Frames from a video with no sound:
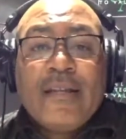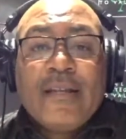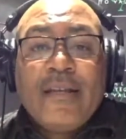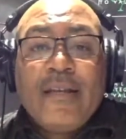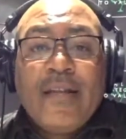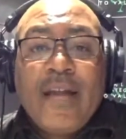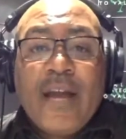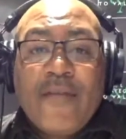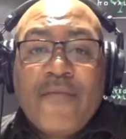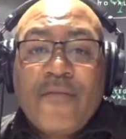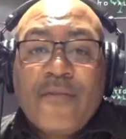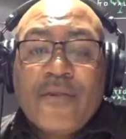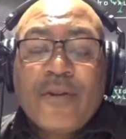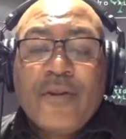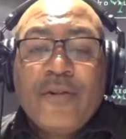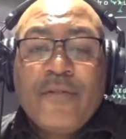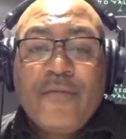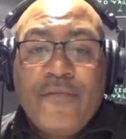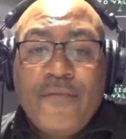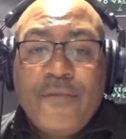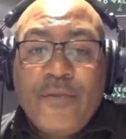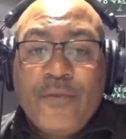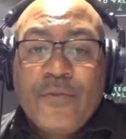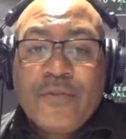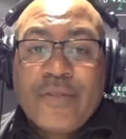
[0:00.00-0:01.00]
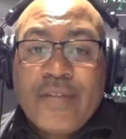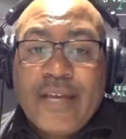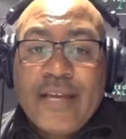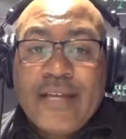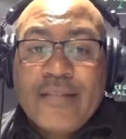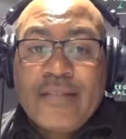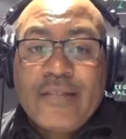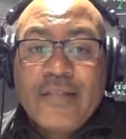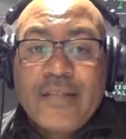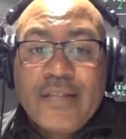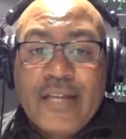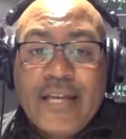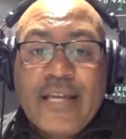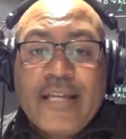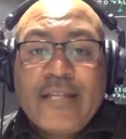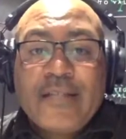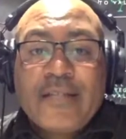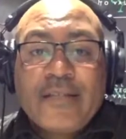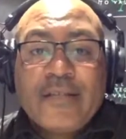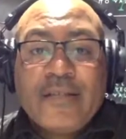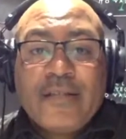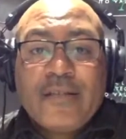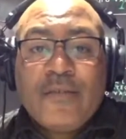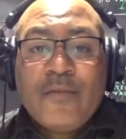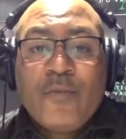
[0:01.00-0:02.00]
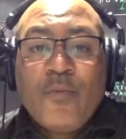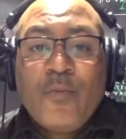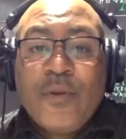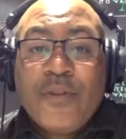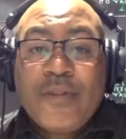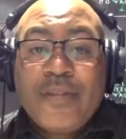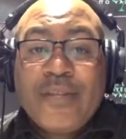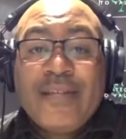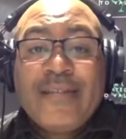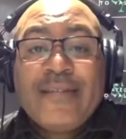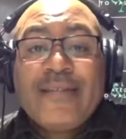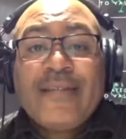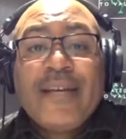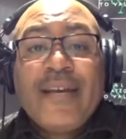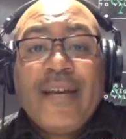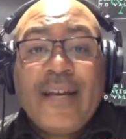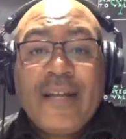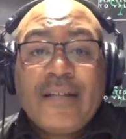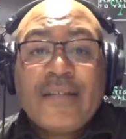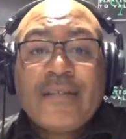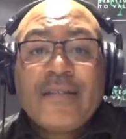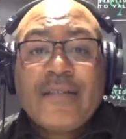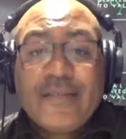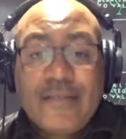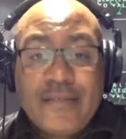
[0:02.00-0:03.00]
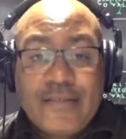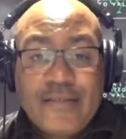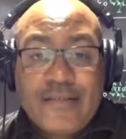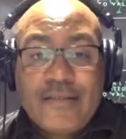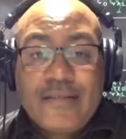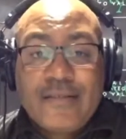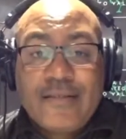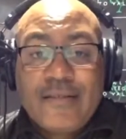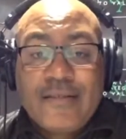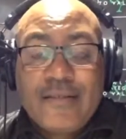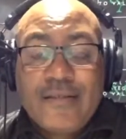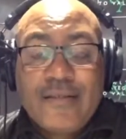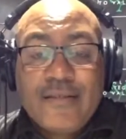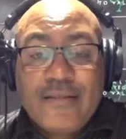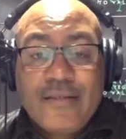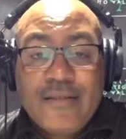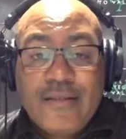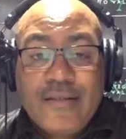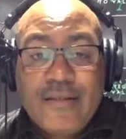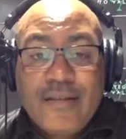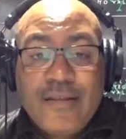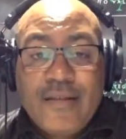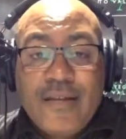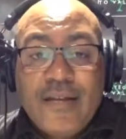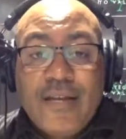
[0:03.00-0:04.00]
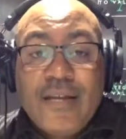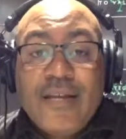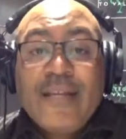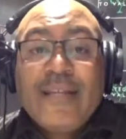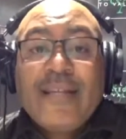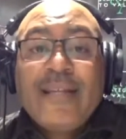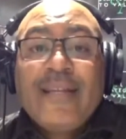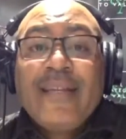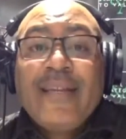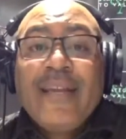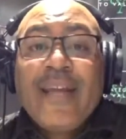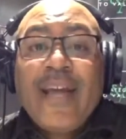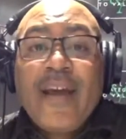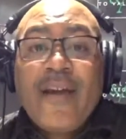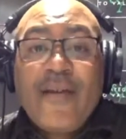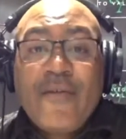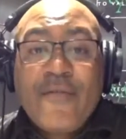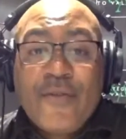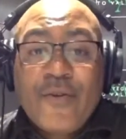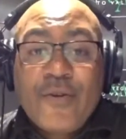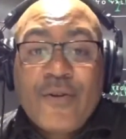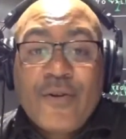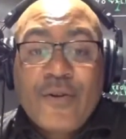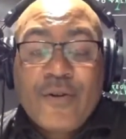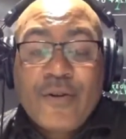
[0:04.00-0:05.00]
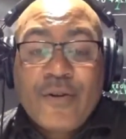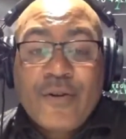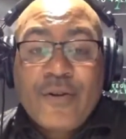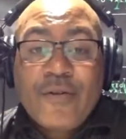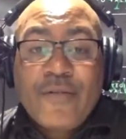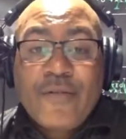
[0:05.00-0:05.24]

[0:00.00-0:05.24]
never confuse education with intelligence. Never